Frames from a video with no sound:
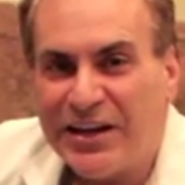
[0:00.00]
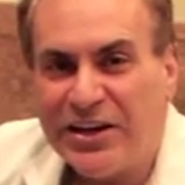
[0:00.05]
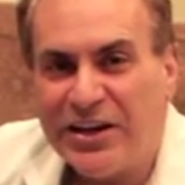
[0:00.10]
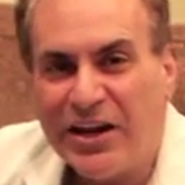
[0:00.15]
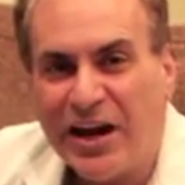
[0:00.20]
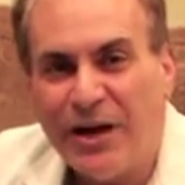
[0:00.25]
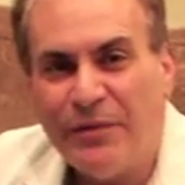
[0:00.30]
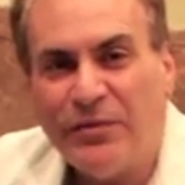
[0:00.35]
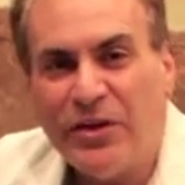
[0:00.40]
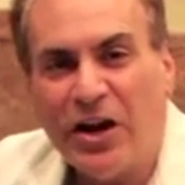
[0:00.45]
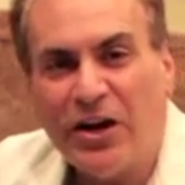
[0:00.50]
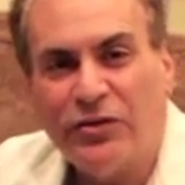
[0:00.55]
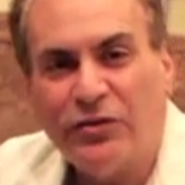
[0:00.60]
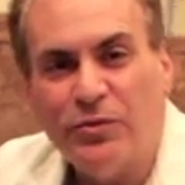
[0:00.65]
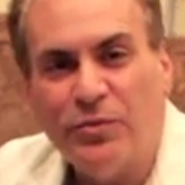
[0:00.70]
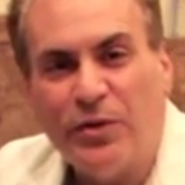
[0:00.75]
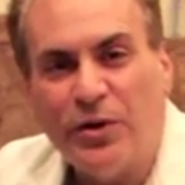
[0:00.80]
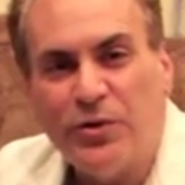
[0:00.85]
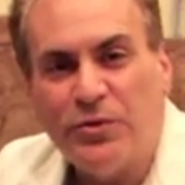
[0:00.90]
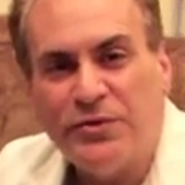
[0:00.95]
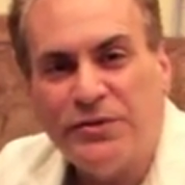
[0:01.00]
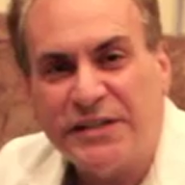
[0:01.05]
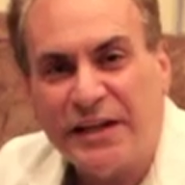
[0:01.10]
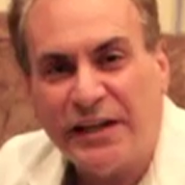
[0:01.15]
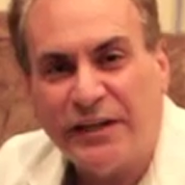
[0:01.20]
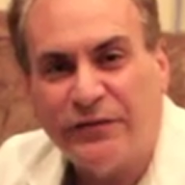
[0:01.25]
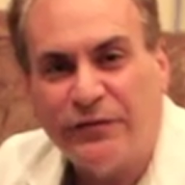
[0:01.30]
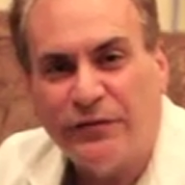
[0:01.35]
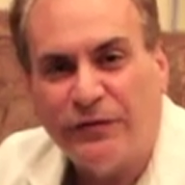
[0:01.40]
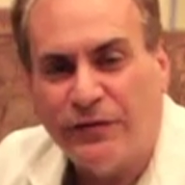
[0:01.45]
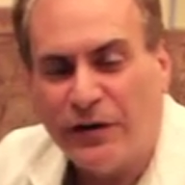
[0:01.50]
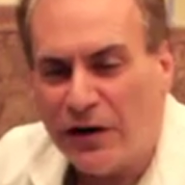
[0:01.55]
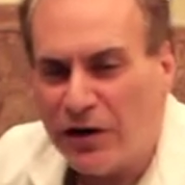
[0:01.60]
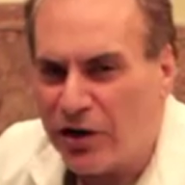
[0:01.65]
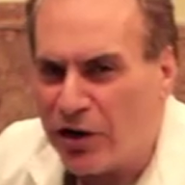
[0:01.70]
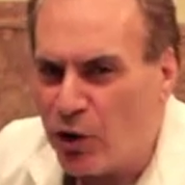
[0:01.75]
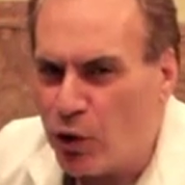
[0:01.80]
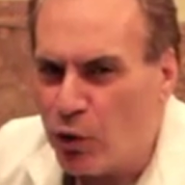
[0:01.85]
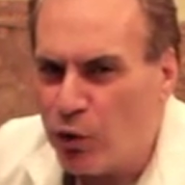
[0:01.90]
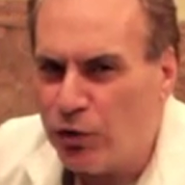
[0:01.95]
I'm Dr. Bones, that
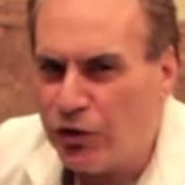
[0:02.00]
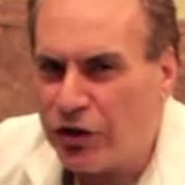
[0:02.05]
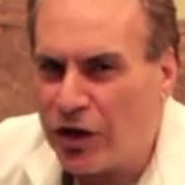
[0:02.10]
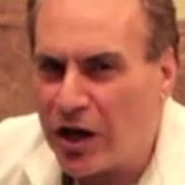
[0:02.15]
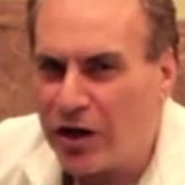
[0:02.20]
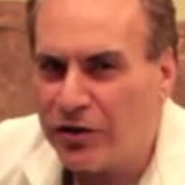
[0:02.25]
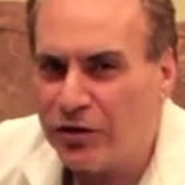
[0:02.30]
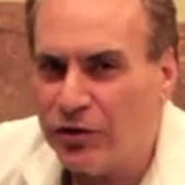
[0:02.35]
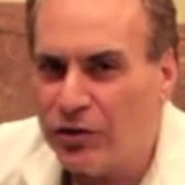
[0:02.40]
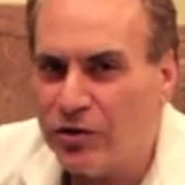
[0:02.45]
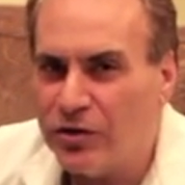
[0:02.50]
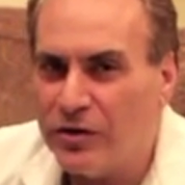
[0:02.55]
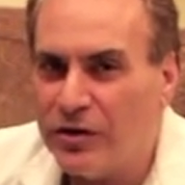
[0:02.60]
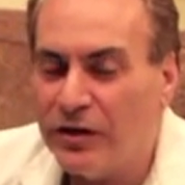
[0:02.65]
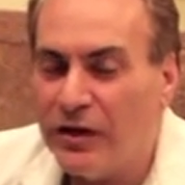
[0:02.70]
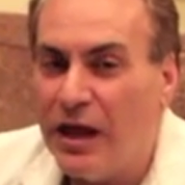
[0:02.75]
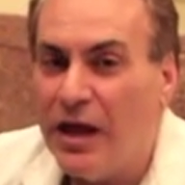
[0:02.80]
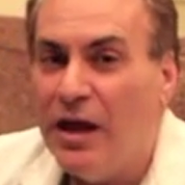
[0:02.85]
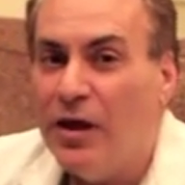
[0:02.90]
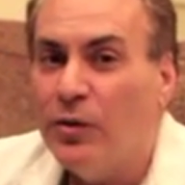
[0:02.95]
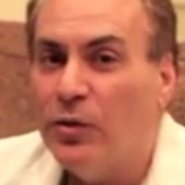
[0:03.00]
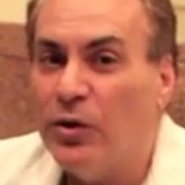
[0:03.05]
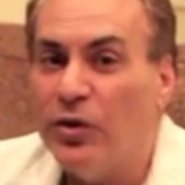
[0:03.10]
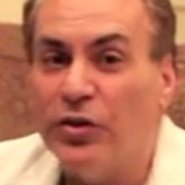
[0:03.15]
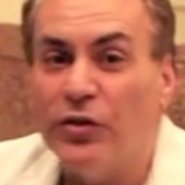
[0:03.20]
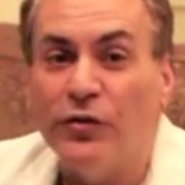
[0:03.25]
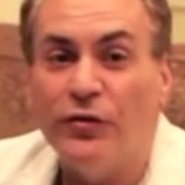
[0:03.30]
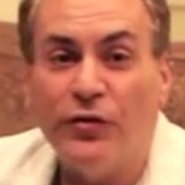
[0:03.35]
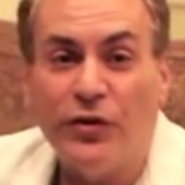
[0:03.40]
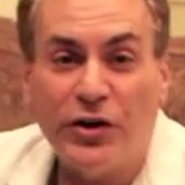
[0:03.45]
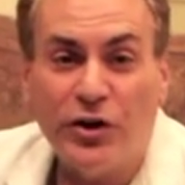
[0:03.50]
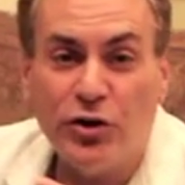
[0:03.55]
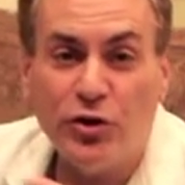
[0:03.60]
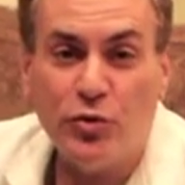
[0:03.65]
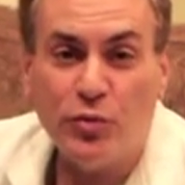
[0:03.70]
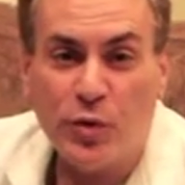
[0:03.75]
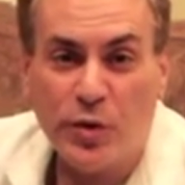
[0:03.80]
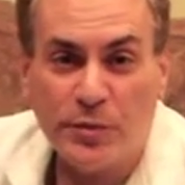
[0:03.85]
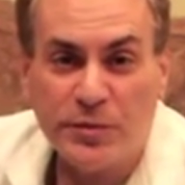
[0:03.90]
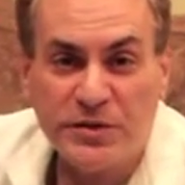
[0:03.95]
very old doctor with a very
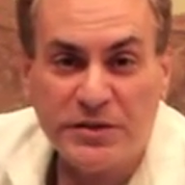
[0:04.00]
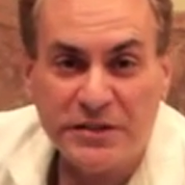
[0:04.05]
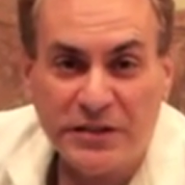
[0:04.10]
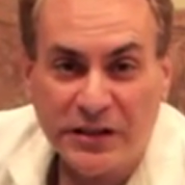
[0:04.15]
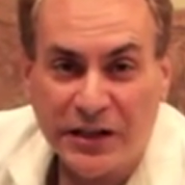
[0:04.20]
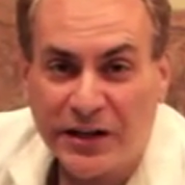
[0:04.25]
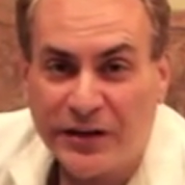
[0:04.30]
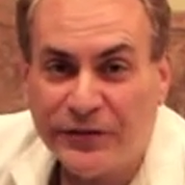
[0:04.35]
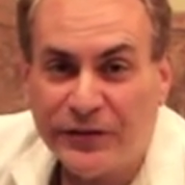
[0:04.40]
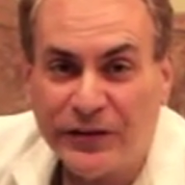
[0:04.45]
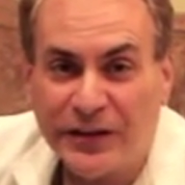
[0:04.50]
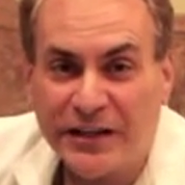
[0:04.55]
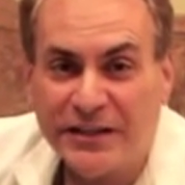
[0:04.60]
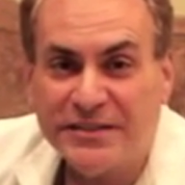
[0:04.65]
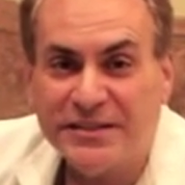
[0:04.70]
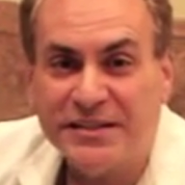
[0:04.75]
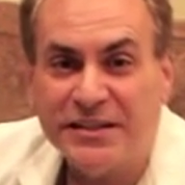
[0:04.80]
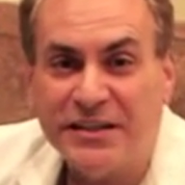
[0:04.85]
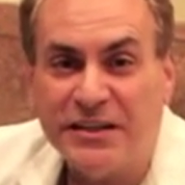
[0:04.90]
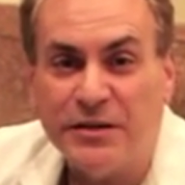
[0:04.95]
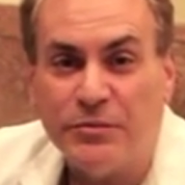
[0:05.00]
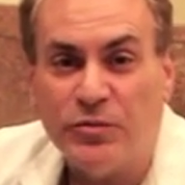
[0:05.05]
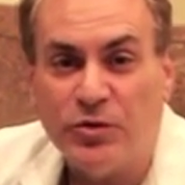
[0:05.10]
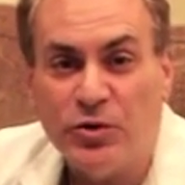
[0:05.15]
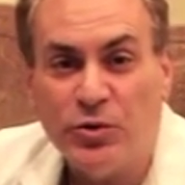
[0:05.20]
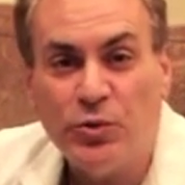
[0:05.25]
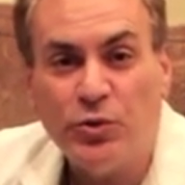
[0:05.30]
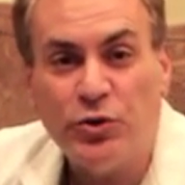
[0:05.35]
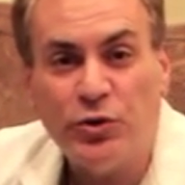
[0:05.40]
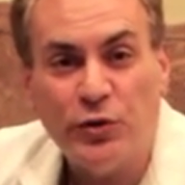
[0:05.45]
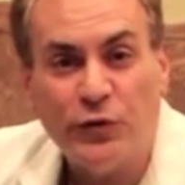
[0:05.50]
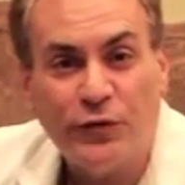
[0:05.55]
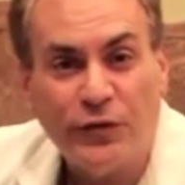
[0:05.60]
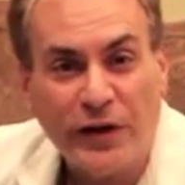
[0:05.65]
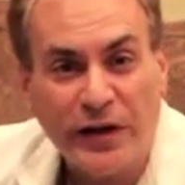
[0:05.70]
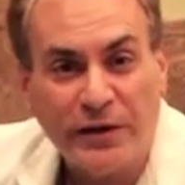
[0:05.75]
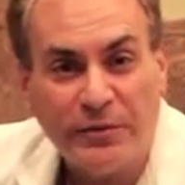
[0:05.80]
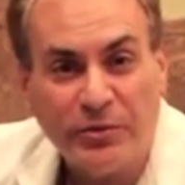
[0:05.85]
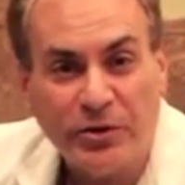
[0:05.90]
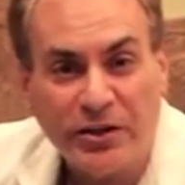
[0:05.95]
new purpose in life, and that's to keep you and your
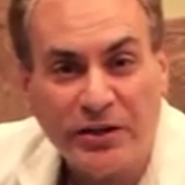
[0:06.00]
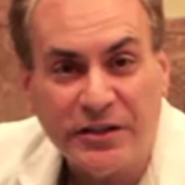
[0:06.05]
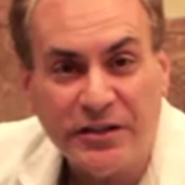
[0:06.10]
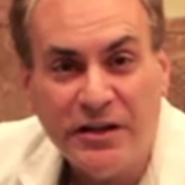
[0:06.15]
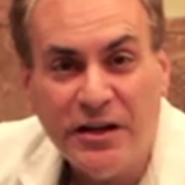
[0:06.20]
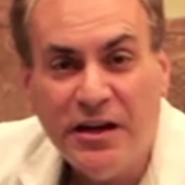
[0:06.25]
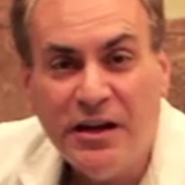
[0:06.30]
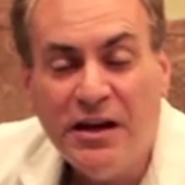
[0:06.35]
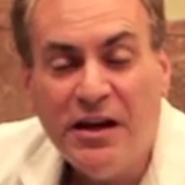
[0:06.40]
family